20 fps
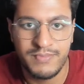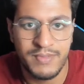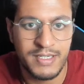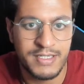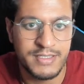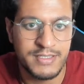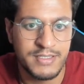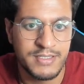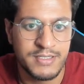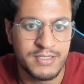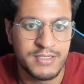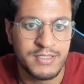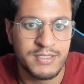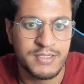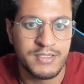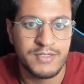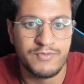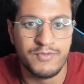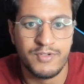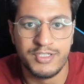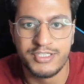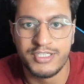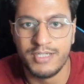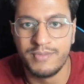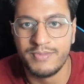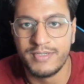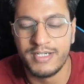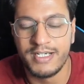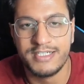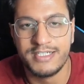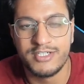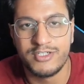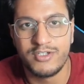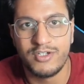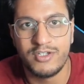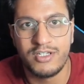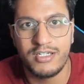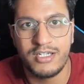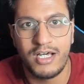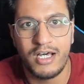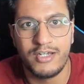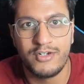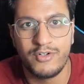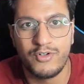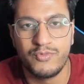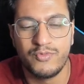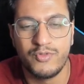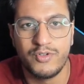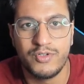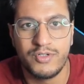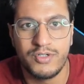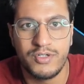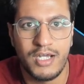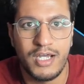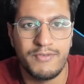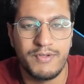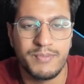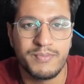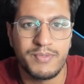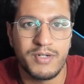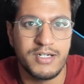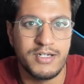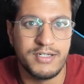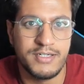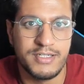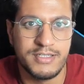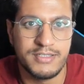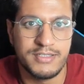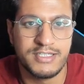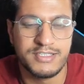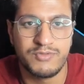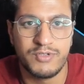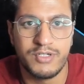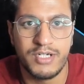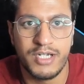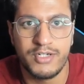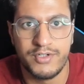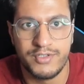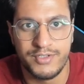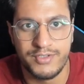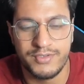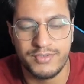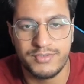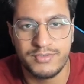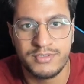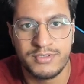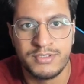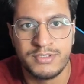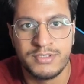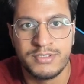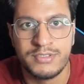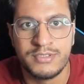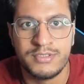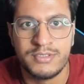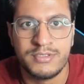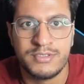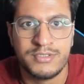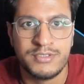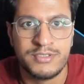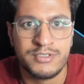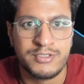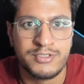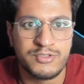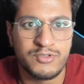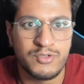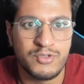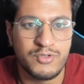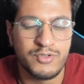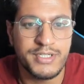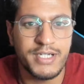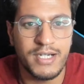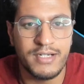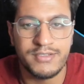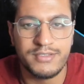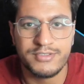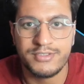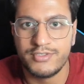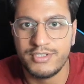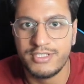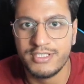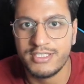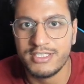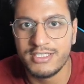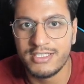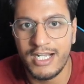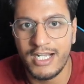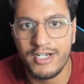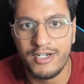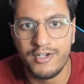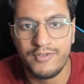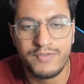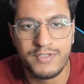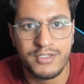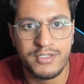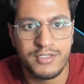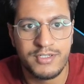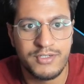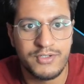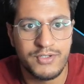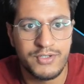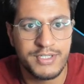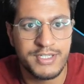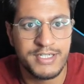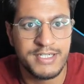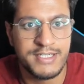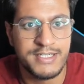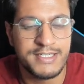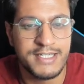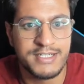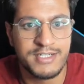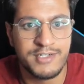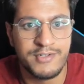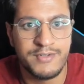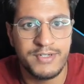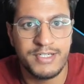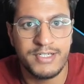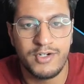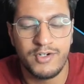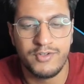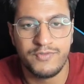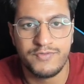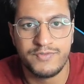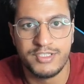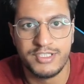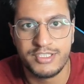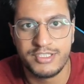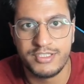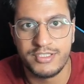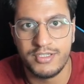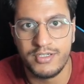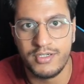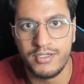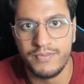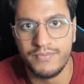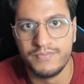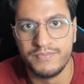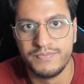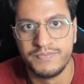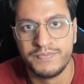and version upgrades and all are no more having priority. That's what I got to know. So yeah, so this is kind of the key takeaway of this, um,